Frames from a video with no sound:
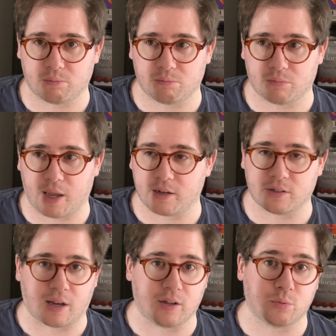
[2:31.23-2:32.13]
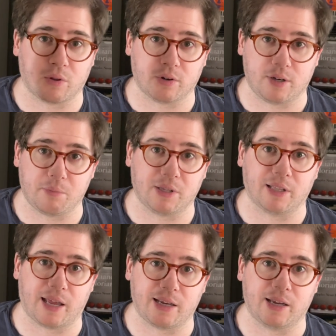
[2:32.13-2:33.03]
that decides whether he'd be
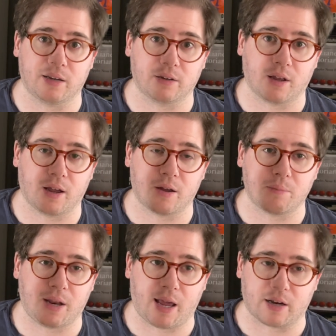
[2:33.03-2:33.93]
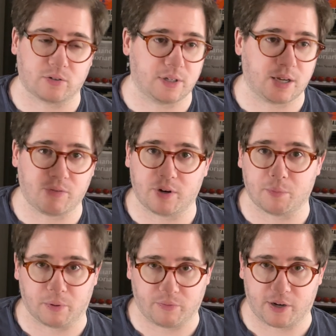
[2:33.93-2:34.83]
let in and actually given a
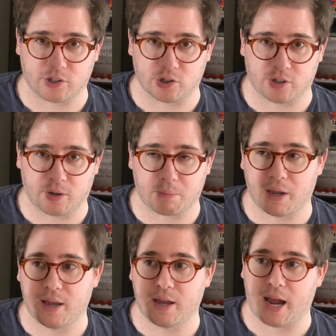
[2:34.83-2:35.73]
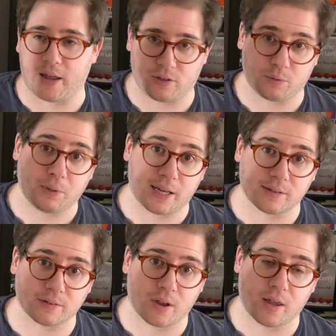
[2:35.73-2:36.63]
professorship at this
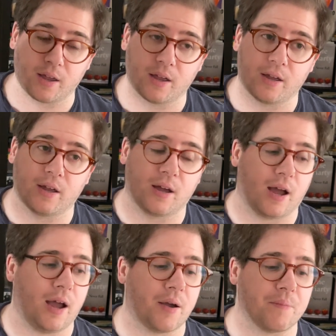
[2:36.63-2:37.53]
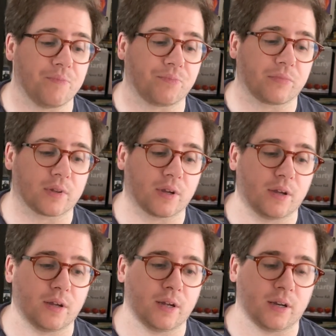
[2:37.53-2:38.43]
place.
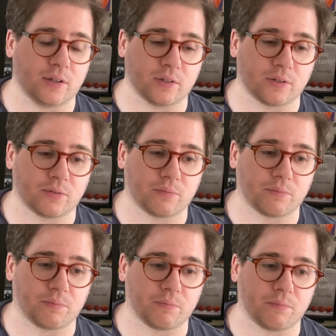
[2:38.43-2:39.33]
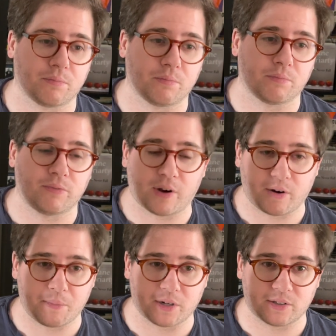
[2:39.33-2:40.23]
It is very
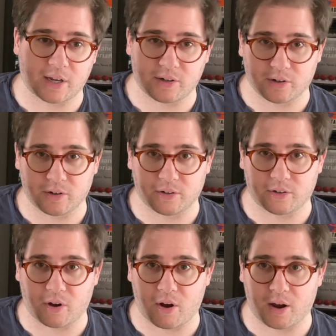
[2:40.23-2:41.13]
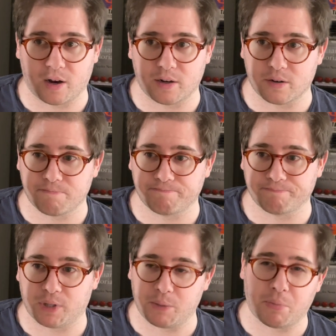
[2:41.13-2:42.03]
much centered on
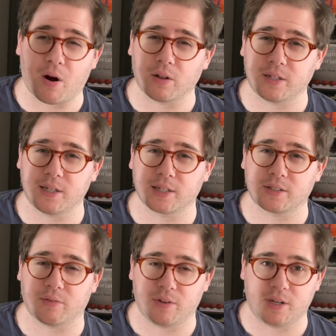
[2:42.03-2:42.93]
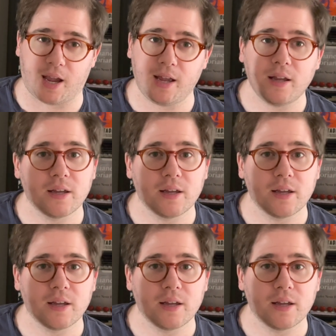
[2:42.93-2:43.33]
the politics of the day.